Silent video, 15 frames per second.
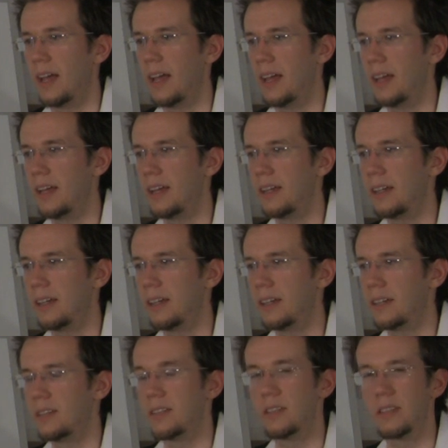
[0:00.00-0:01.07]
A,
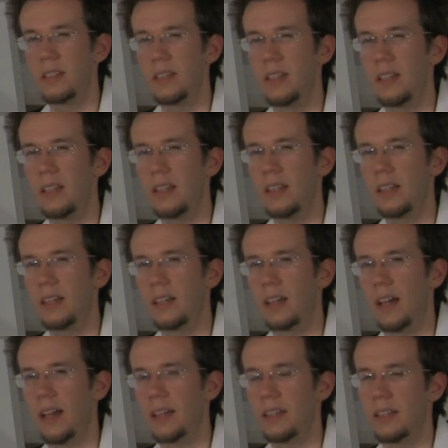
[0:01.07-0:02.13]
C,
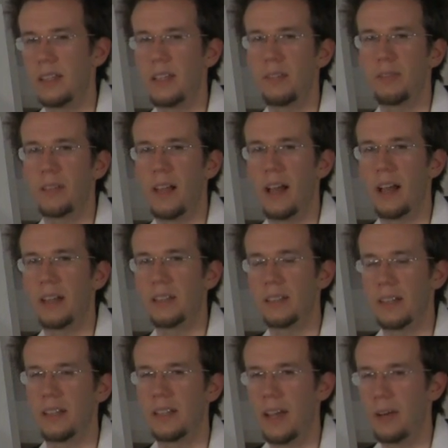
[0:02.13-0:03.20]
and then E flat,
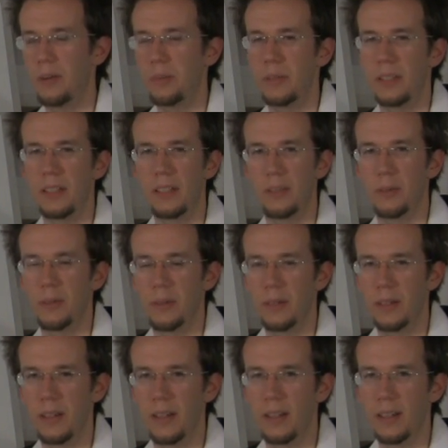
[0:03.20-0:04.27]
and that would be
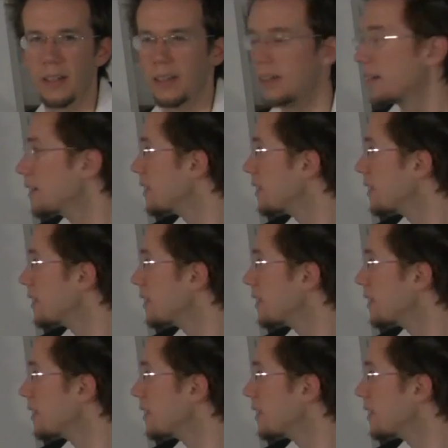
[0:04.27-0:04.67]
your